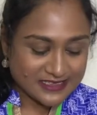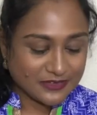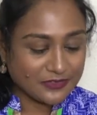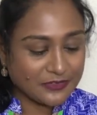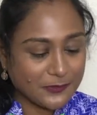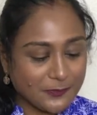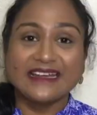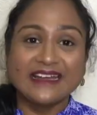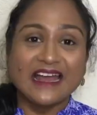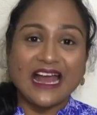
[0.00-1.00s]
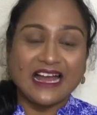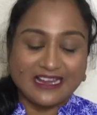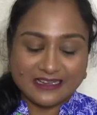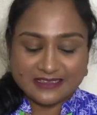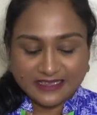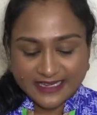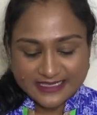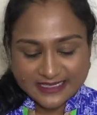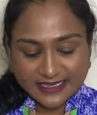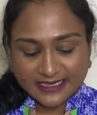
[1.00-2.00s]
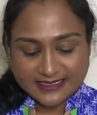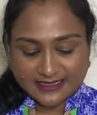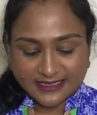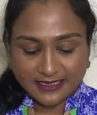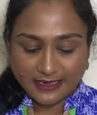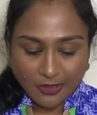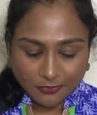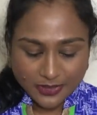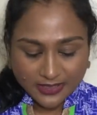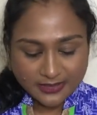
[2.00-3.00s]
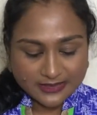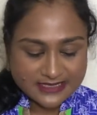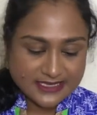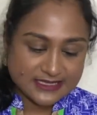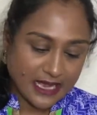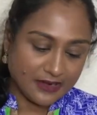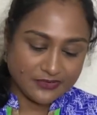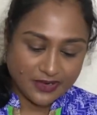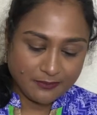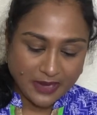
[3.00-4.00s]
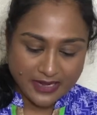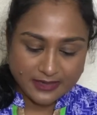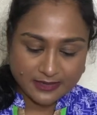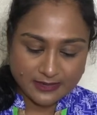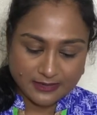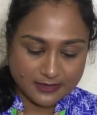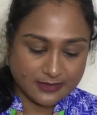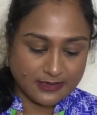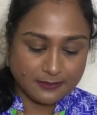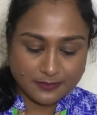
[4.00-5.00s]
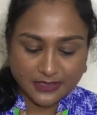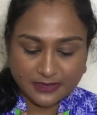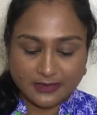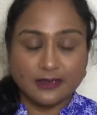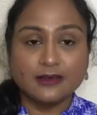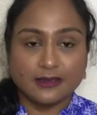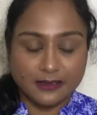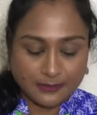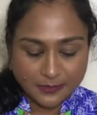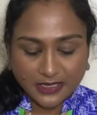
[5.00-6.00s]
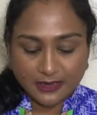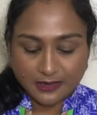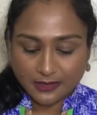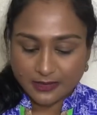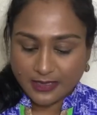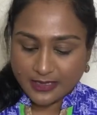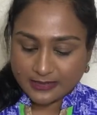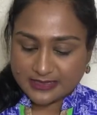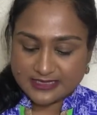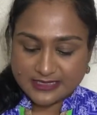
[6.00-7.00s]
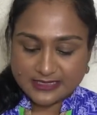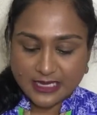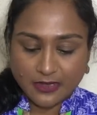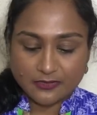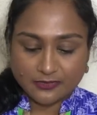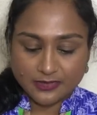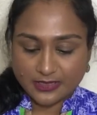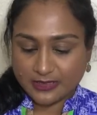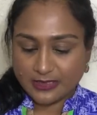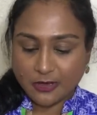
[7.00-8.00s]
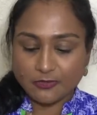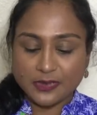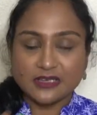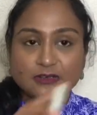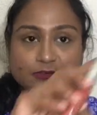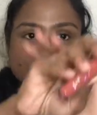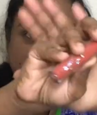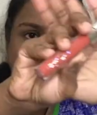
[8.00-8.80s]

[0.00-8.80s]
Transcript: so uh, the next thing is uh, this is ultra matte uh, lip lip color this is how Lovebug looks